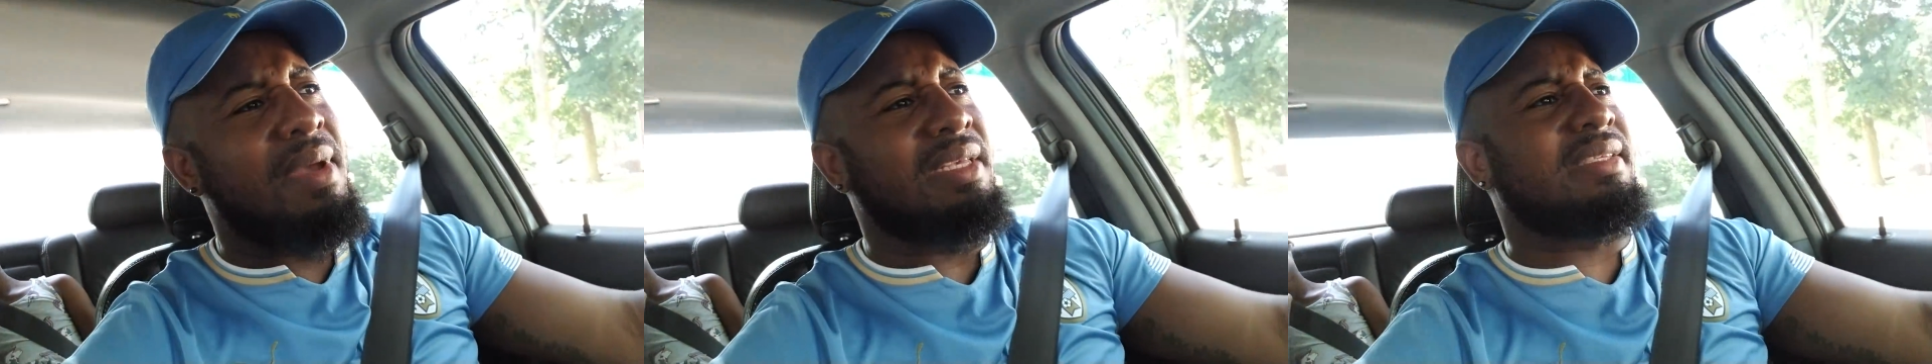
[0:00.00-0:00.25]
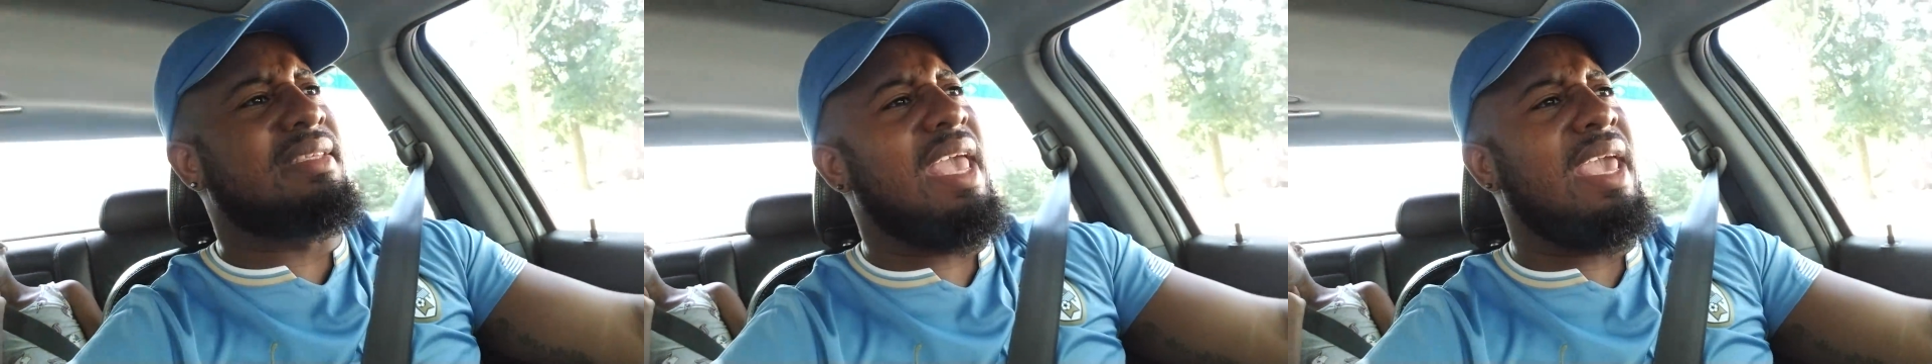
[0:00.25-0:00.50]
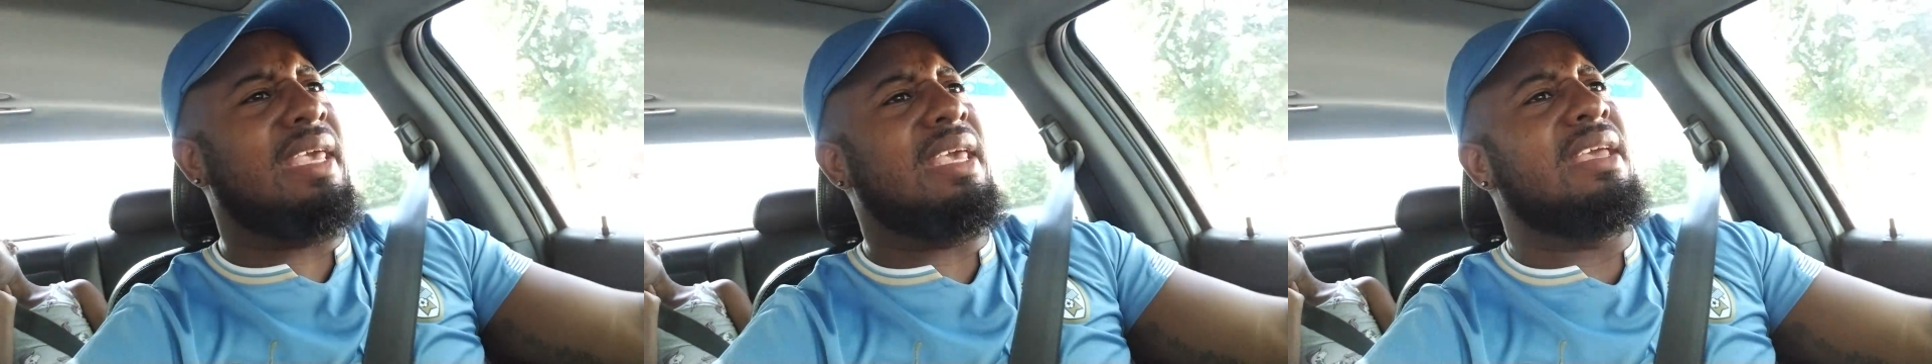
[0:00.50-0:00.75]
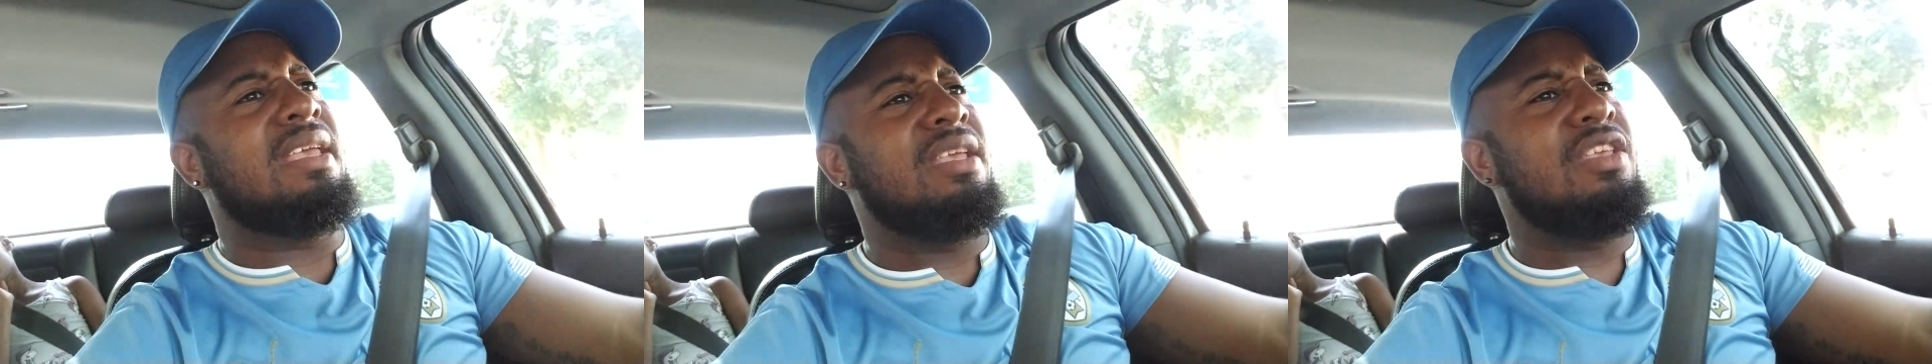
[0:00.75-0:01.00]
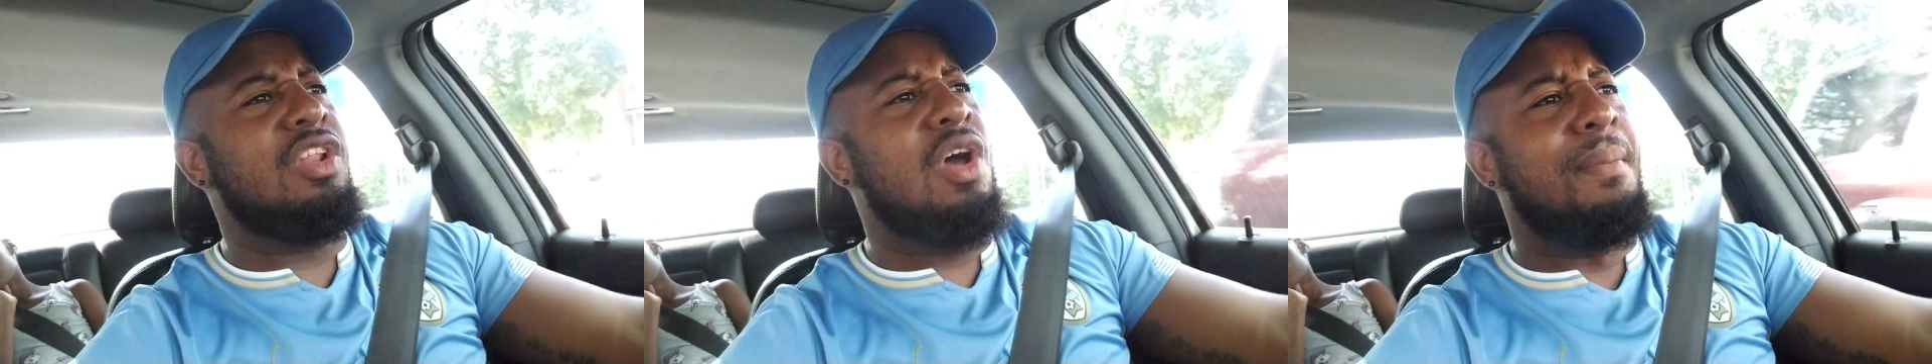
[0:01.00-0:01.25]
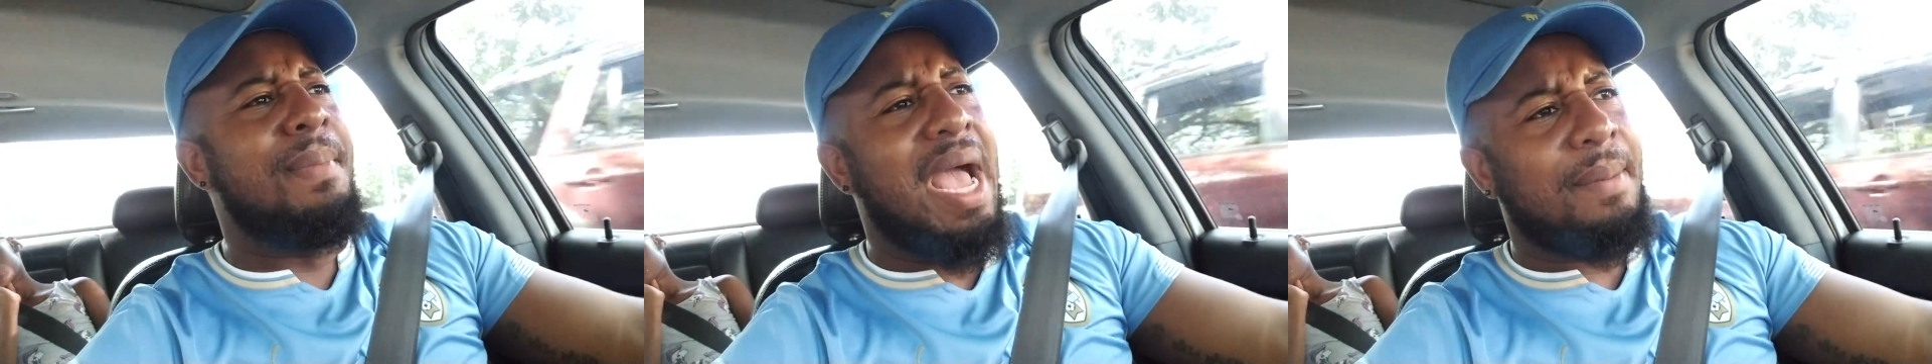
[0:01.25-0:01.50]
mistake. You
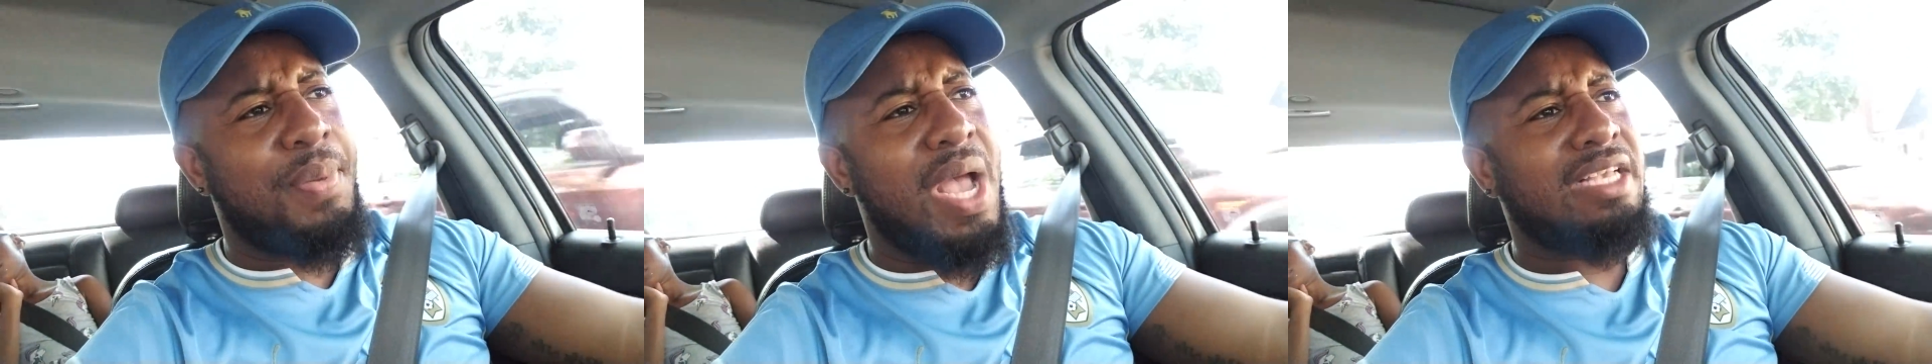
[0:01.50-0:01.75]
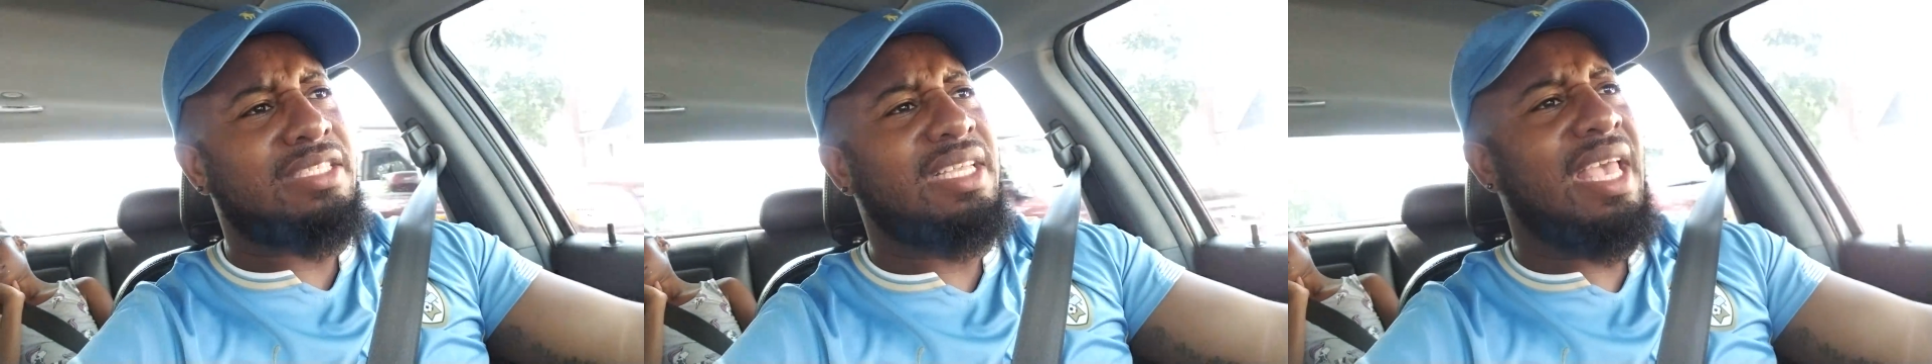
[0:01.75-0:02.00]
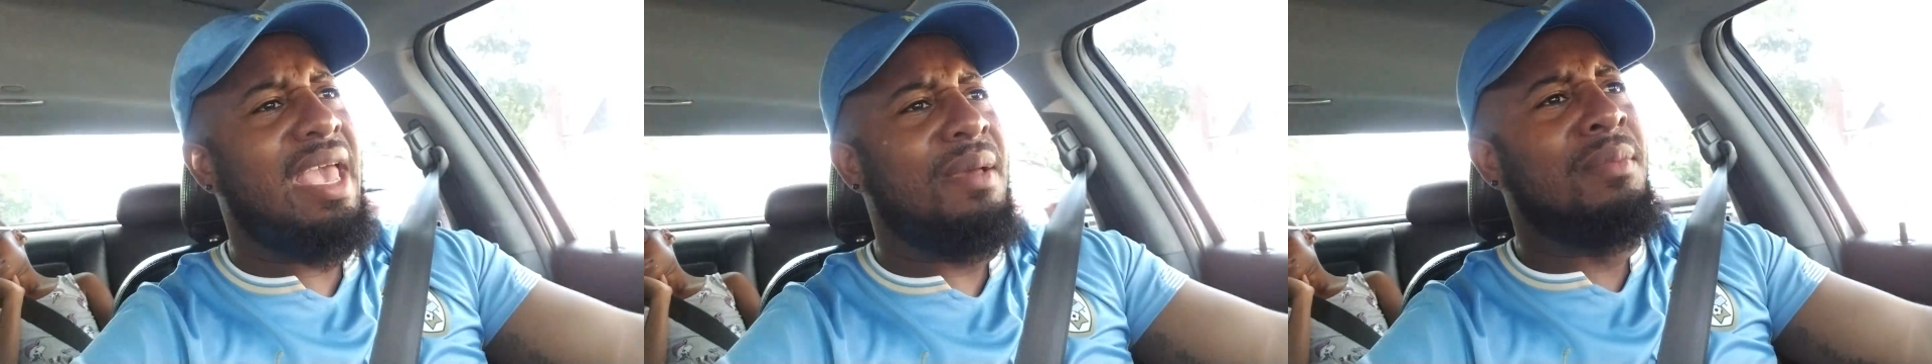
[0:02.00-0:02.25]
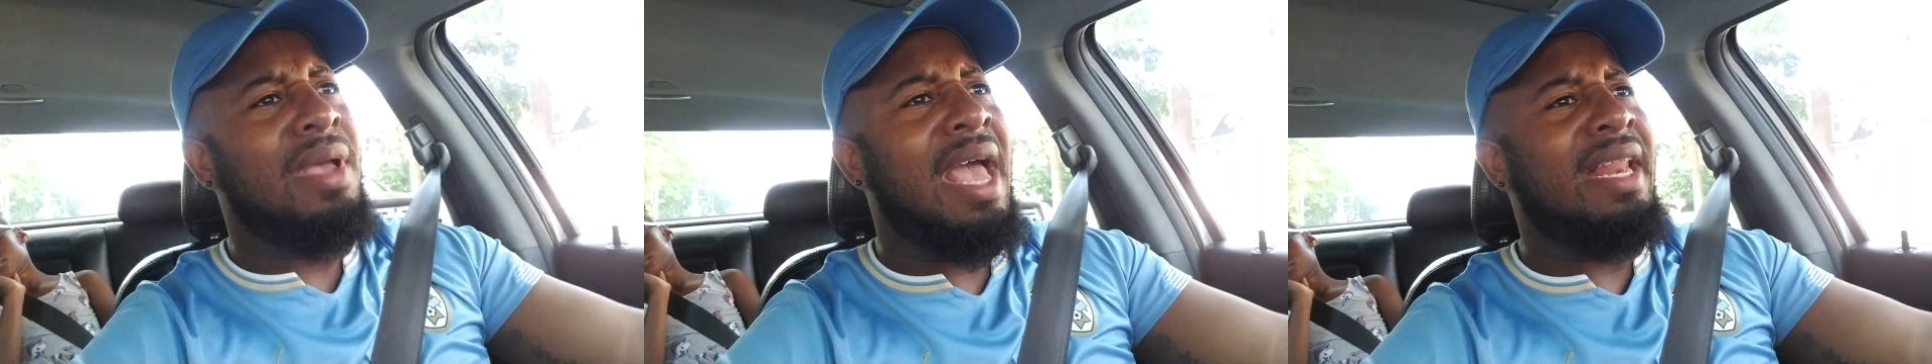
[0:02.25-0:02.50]
know, back pass to him.